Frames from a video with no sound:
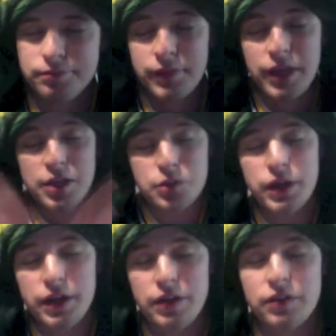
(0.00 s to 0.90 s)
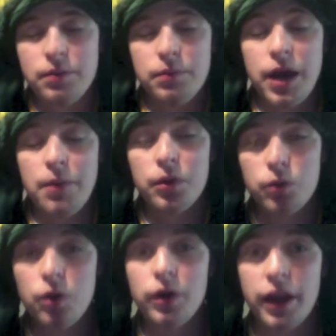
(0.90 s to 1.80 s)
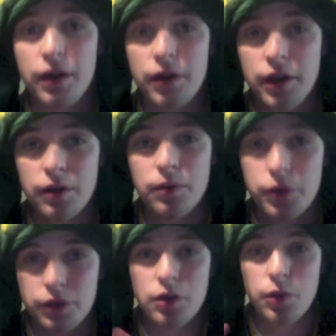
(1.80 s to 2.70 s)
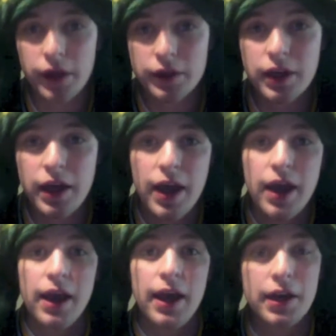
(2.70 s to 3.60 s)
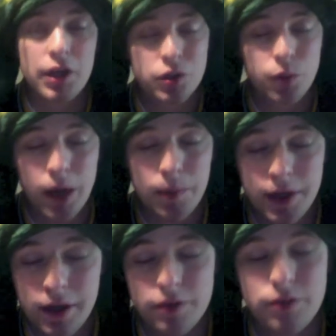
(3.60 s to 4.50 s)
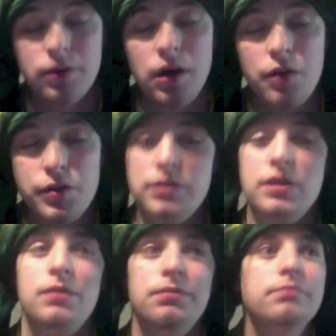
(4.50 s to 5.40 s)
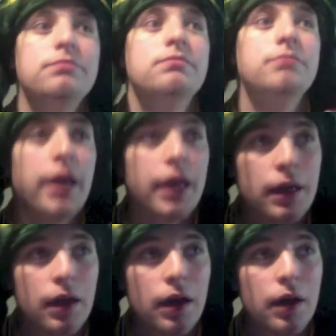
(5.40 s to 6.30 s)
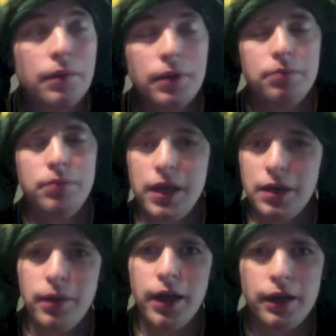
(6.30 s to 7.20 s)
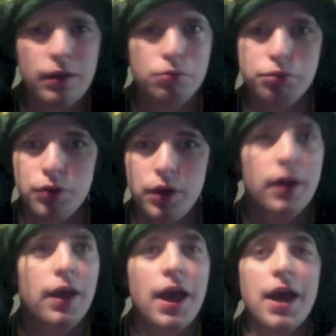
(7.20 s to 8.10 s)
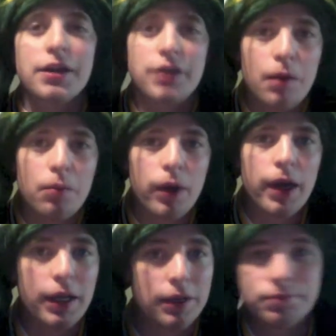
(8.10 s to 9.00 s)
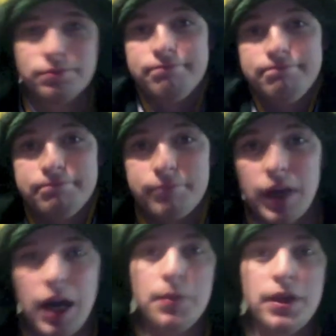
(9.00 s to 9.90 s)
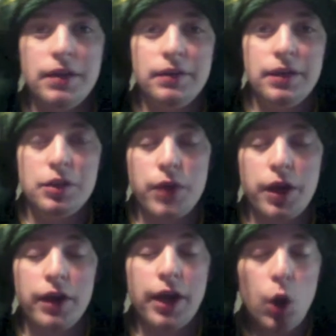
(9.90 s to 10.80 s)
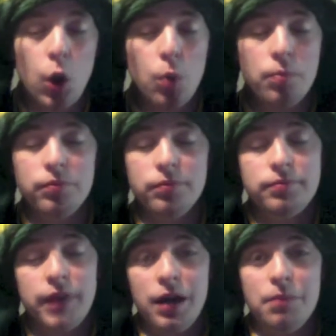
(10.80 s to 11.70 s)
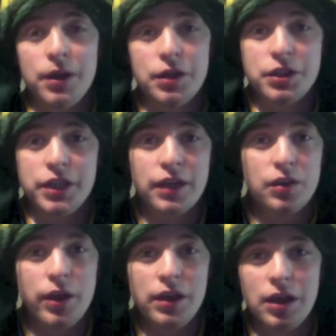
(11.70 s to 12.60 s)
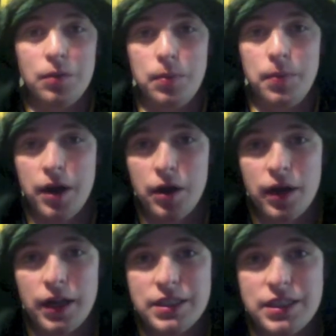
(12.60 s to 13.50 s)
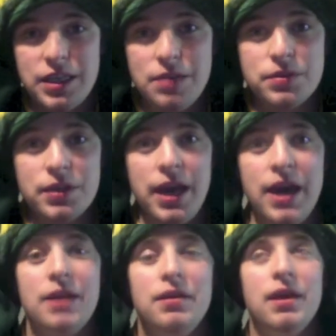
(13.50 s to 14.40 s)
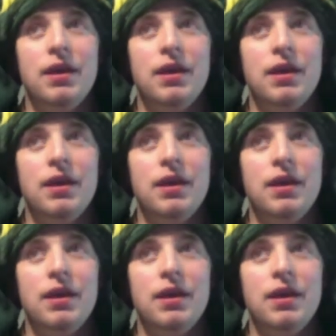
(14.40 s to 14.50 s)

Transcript: it is what it is. But I'm going to roll again here with New England, and here's why, because obviously, Peyton Manning. Tom Brady, I mean, his record at home, Belichick, the way they can prepare against teams, and,